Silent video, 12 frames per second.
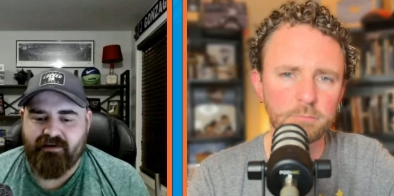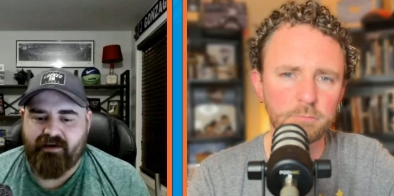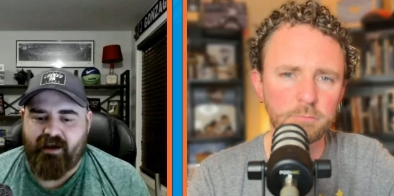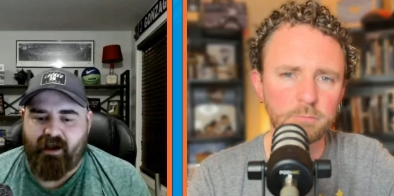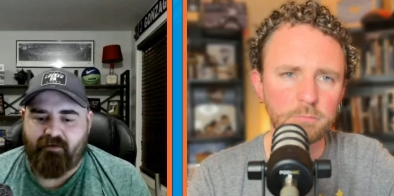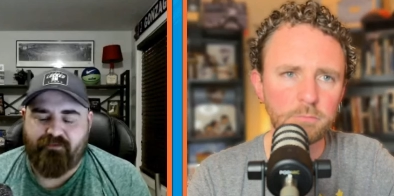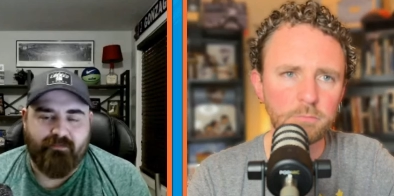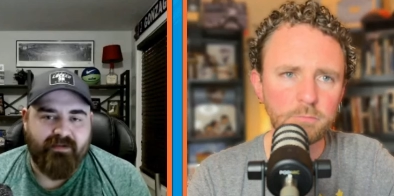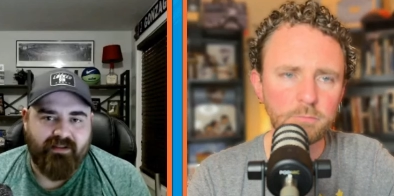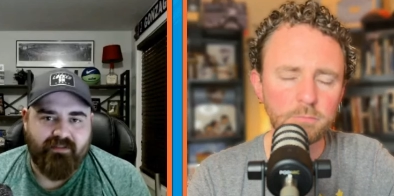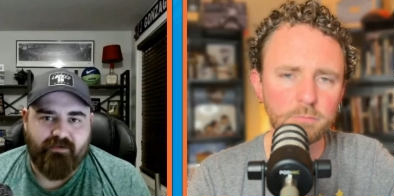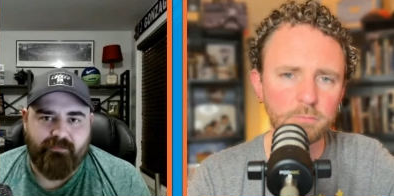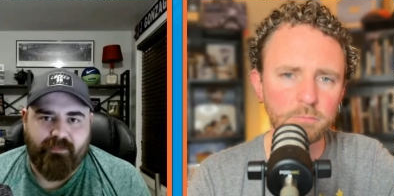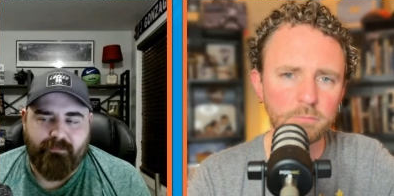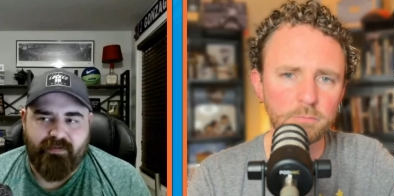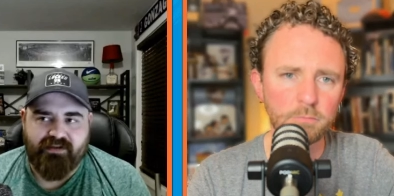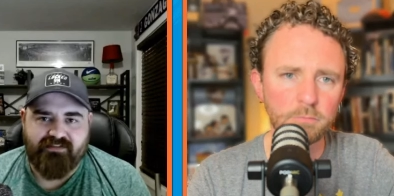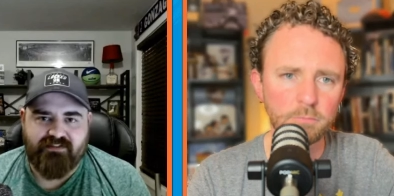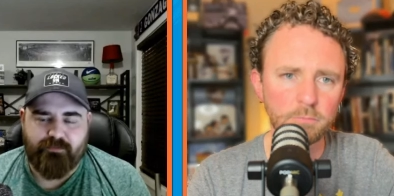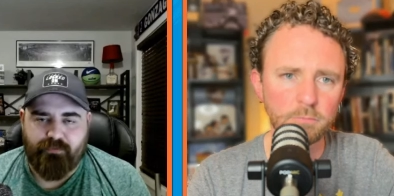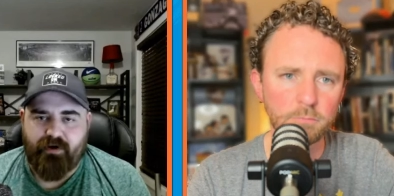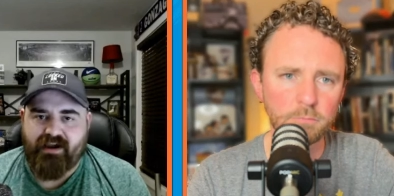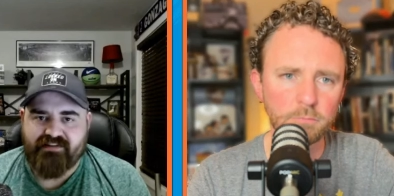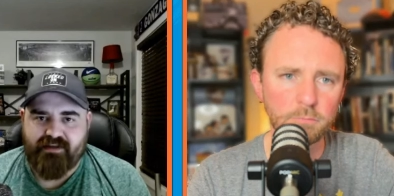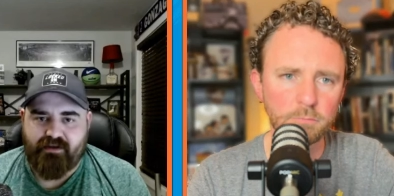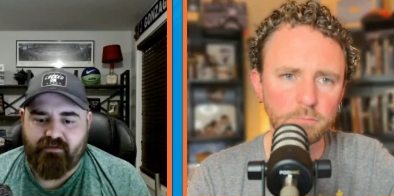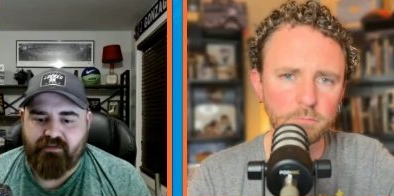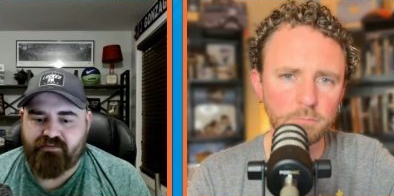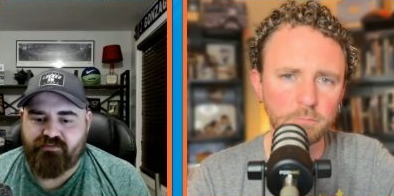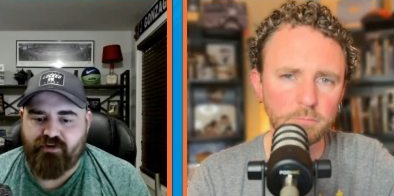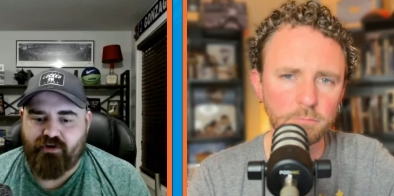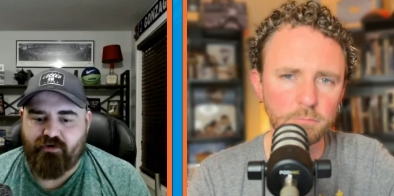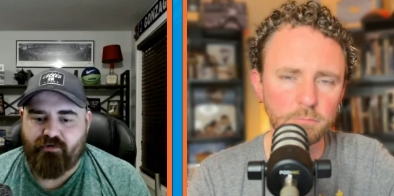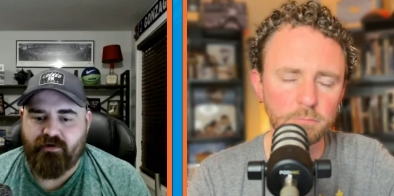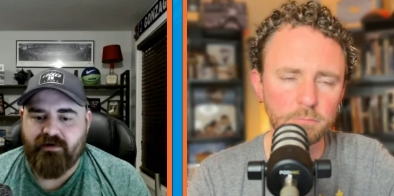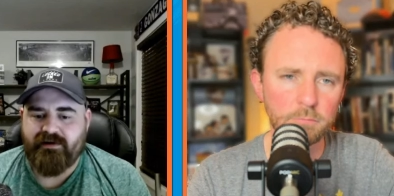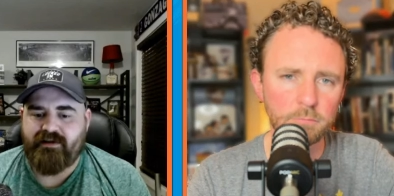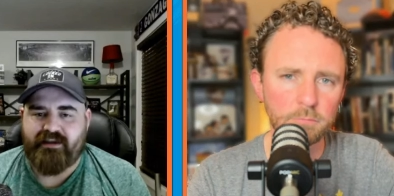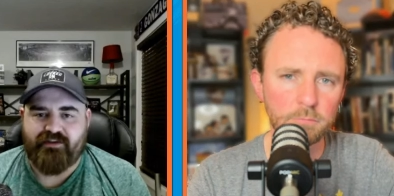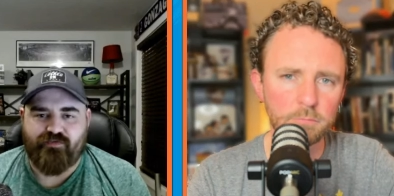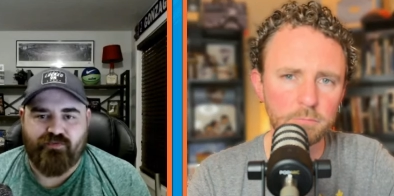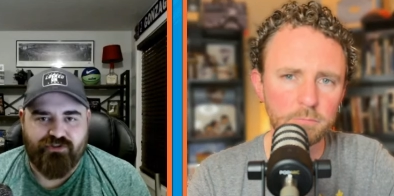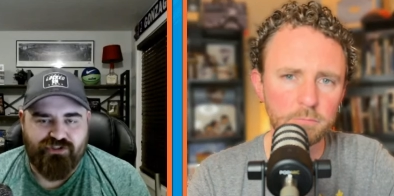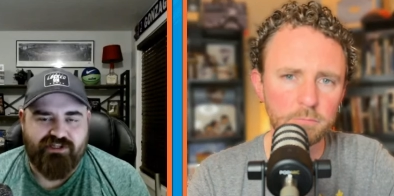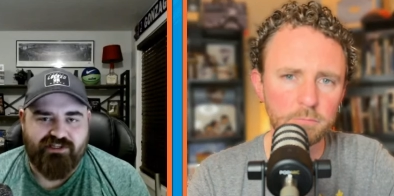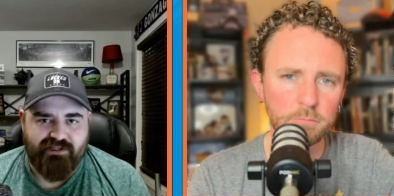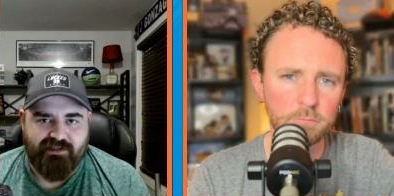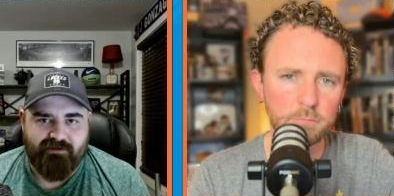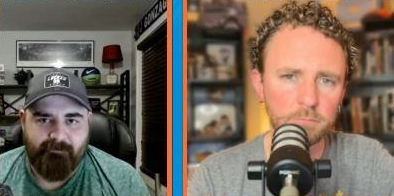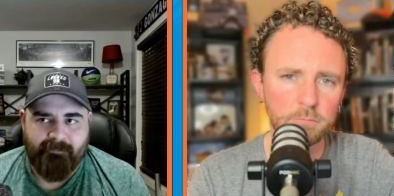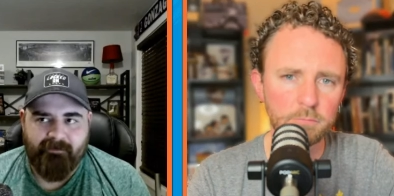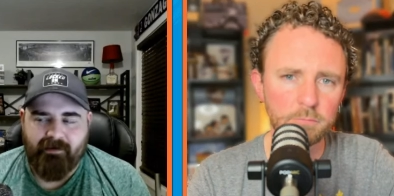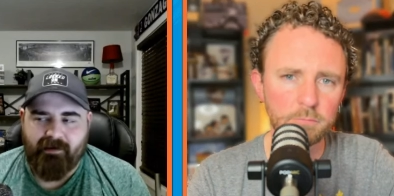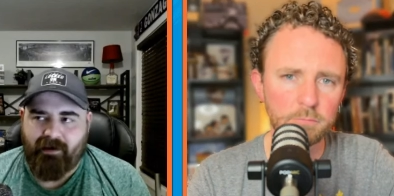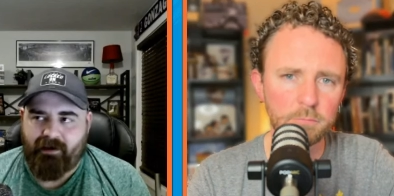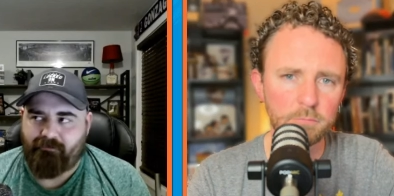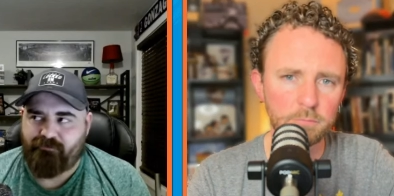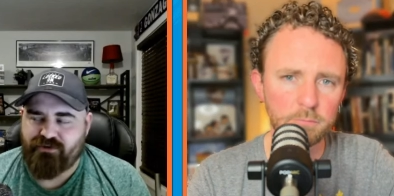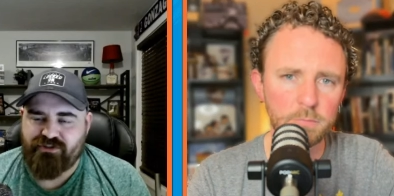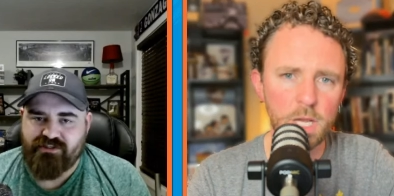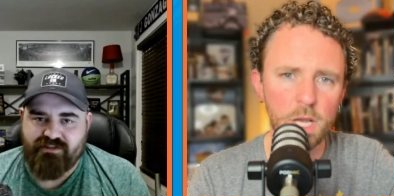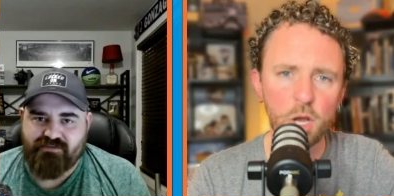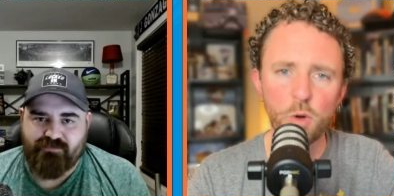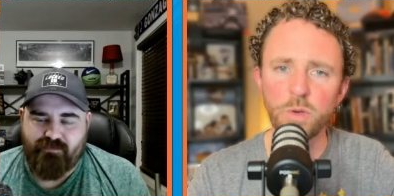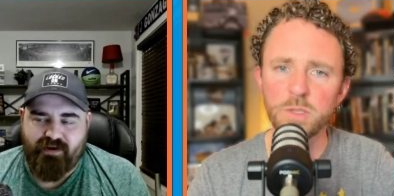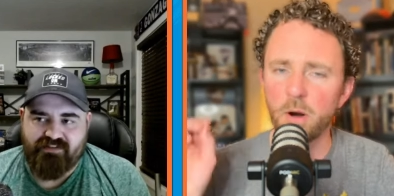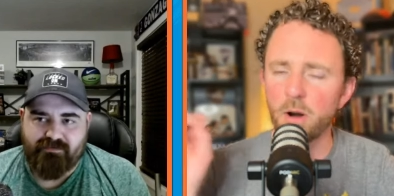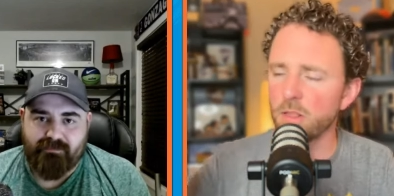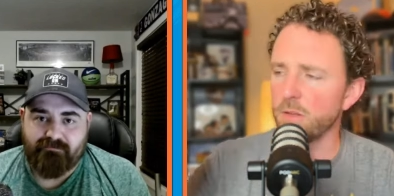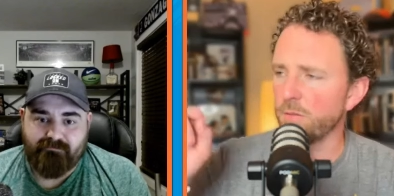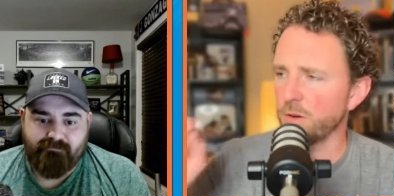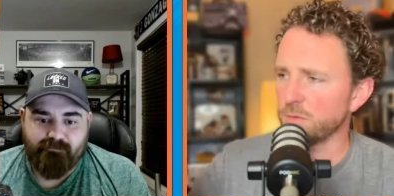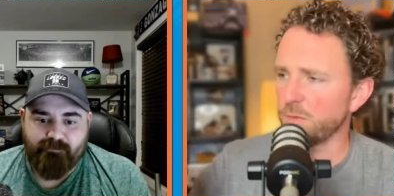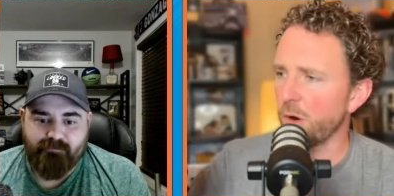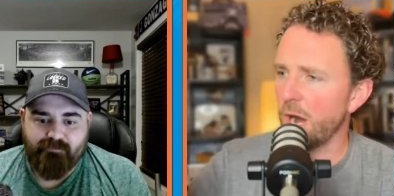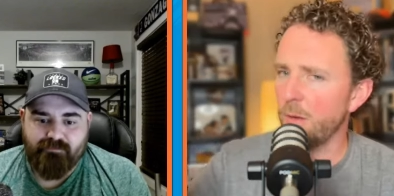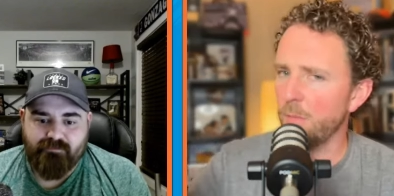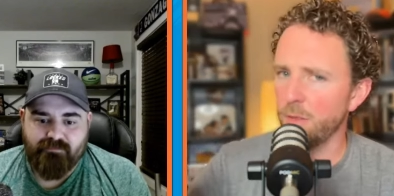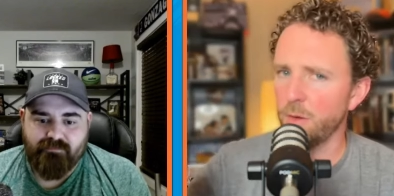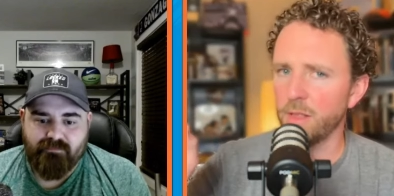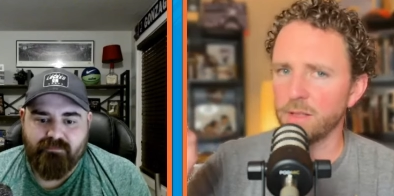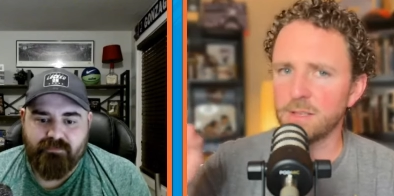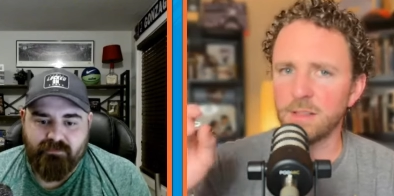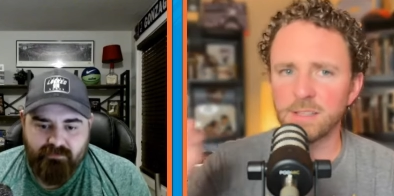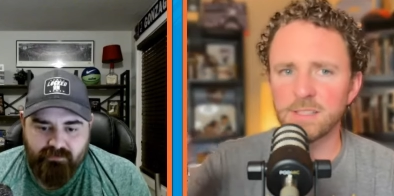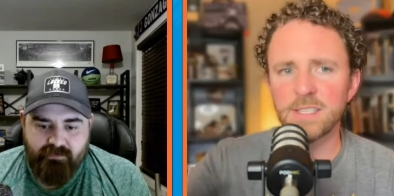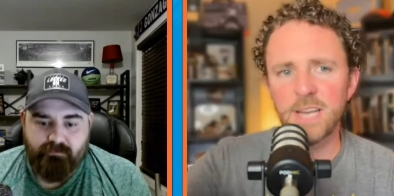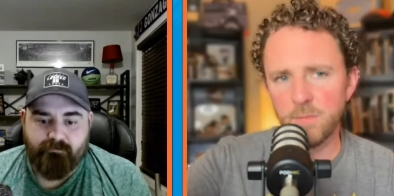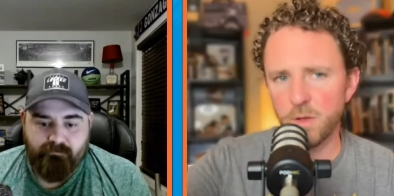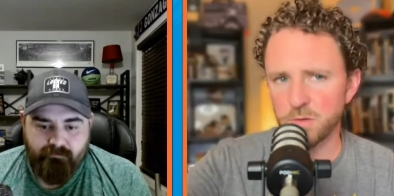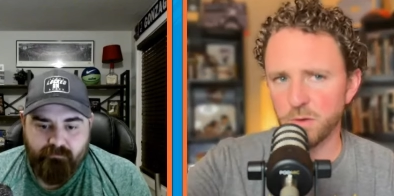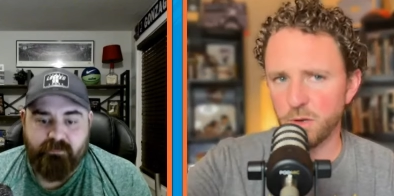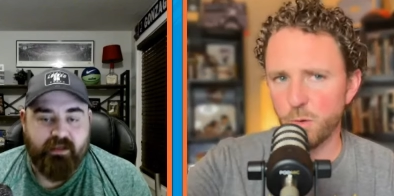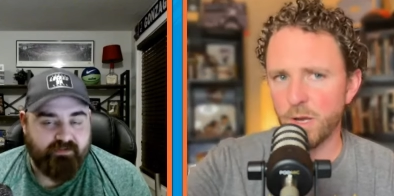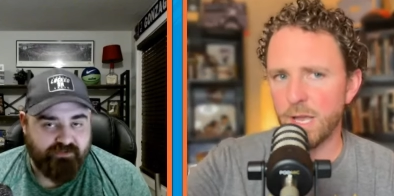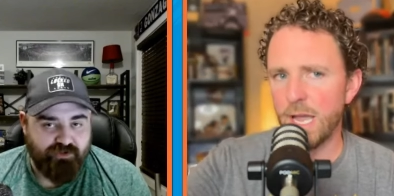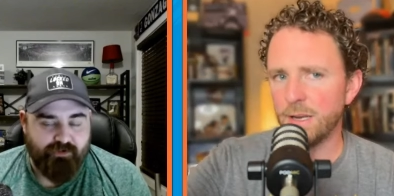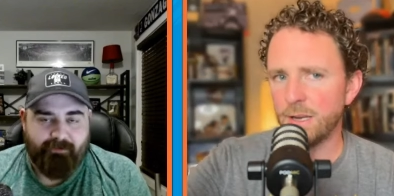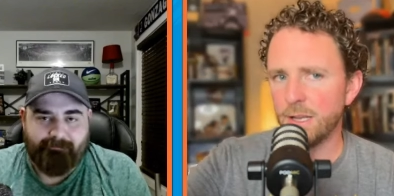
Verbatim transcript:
Speaker 1: Uh, for me, the, the biggest surprise out of this, though, is Virginia. Uh, Virginia was resident- part of the
Speaker 2: first four out, by the way. Let, us name those really quick. Yes, do it.